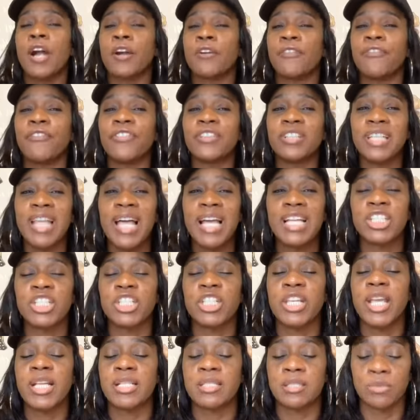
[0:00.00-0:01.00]
Our
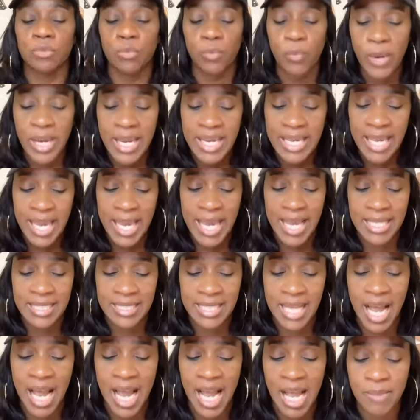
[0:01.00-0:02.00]
flesh gets weak
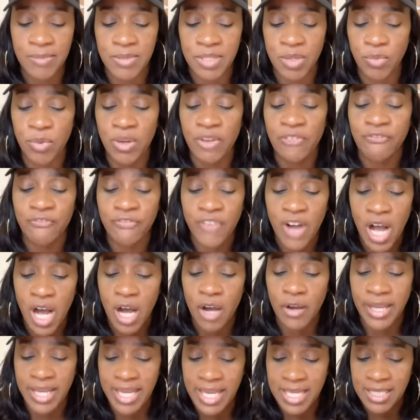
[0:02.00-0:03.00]
at times and we
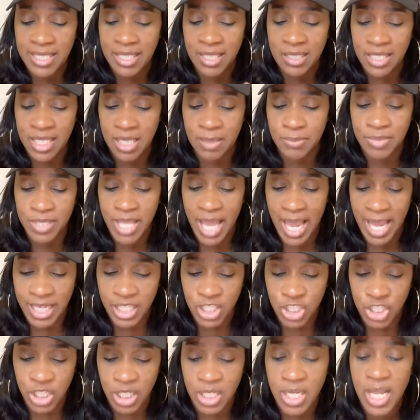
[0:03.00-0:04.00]
fall into
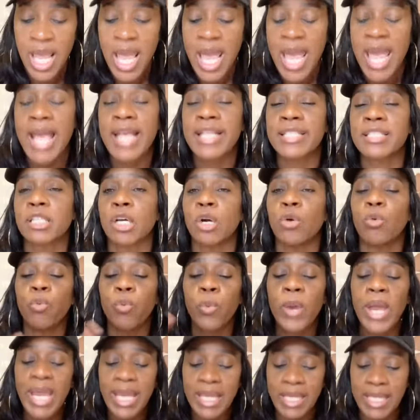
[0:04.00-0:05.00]
temptation. And so
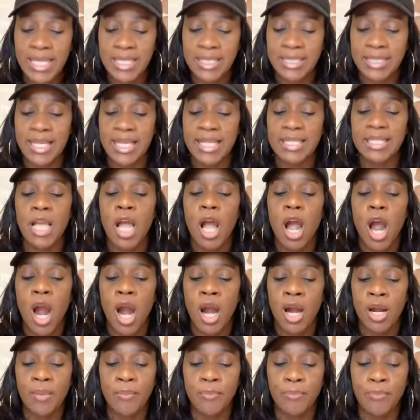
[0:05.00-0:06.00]
weaknesses
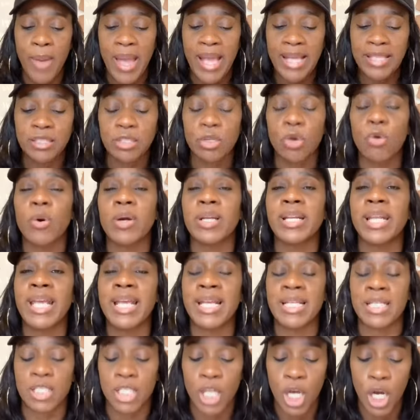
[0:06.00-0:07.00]
are based on
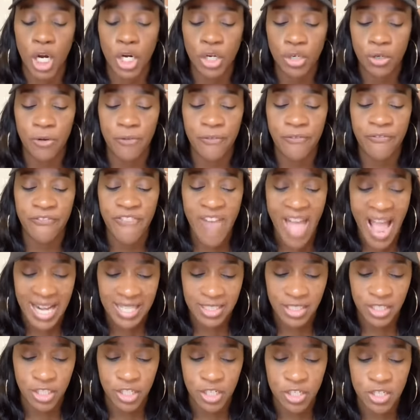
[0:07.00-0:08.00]
internal
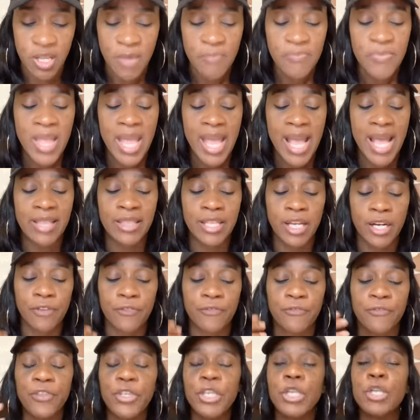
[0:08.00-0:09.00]
factors and
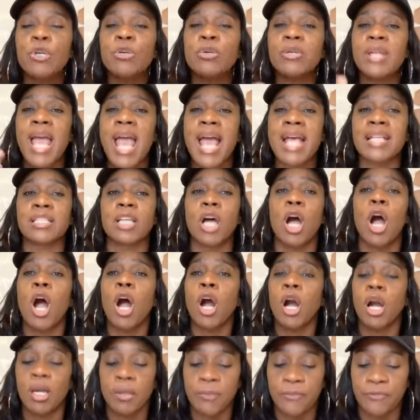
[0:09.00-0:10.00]
they're viewed as
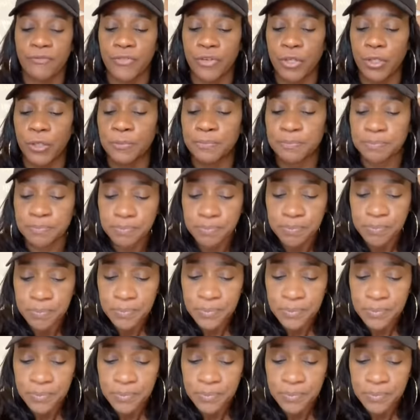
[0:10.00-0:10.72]
harmful.